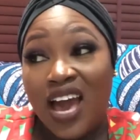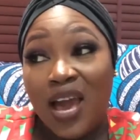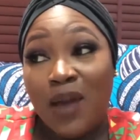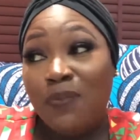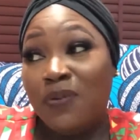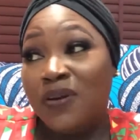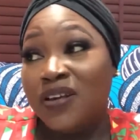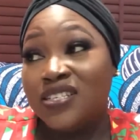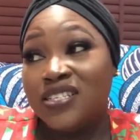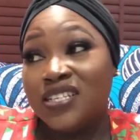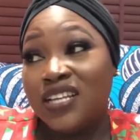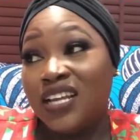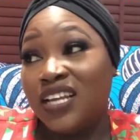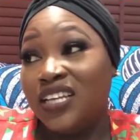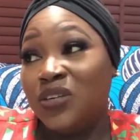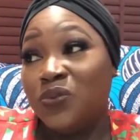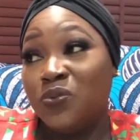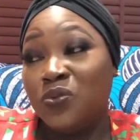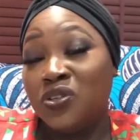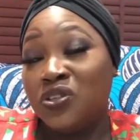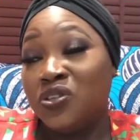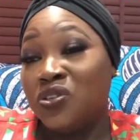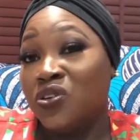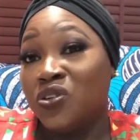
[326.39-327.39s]
I
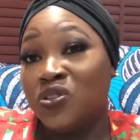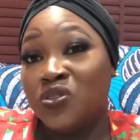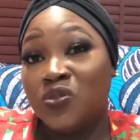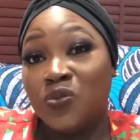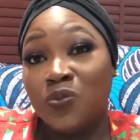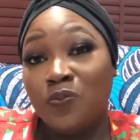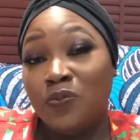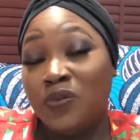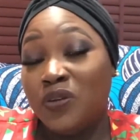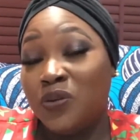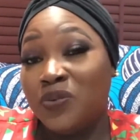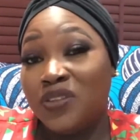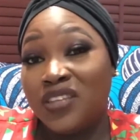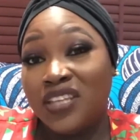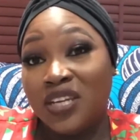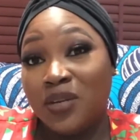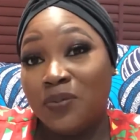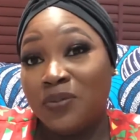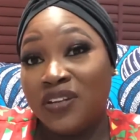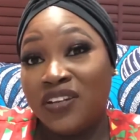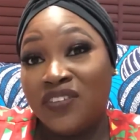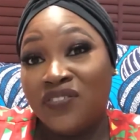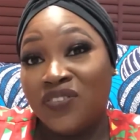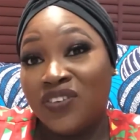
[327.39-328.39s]
personally would not be with
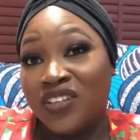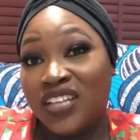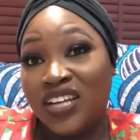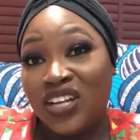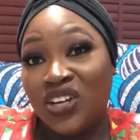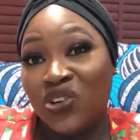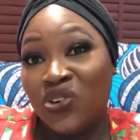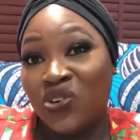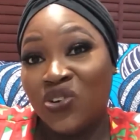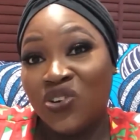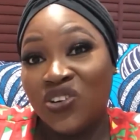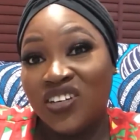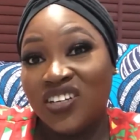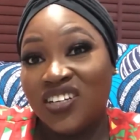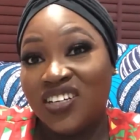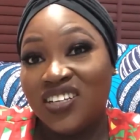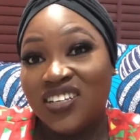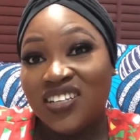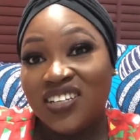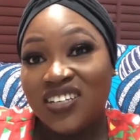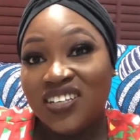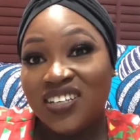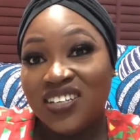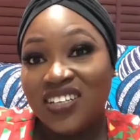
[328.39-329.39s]
anybody for that long.
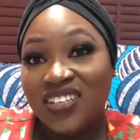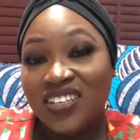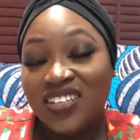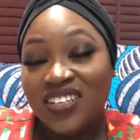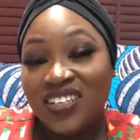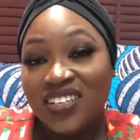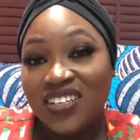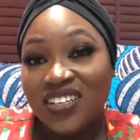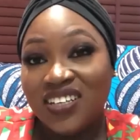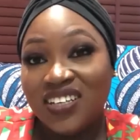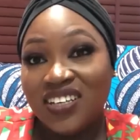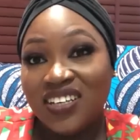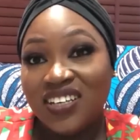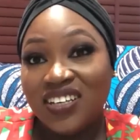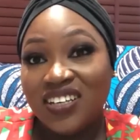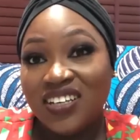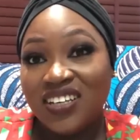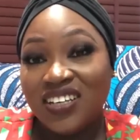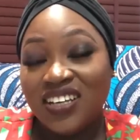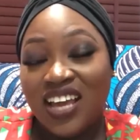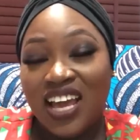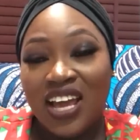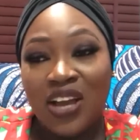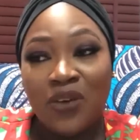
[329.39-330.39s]

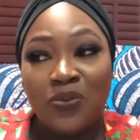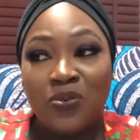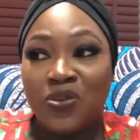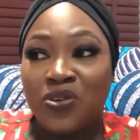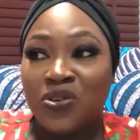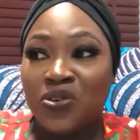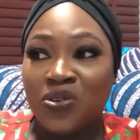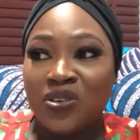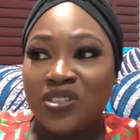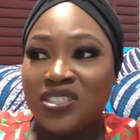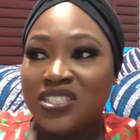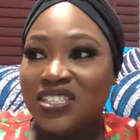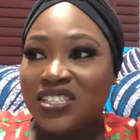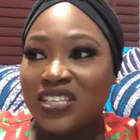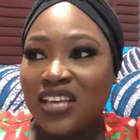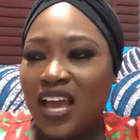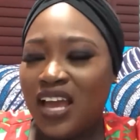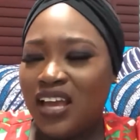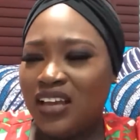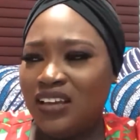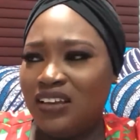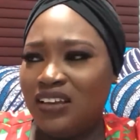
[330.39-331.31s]
I would not.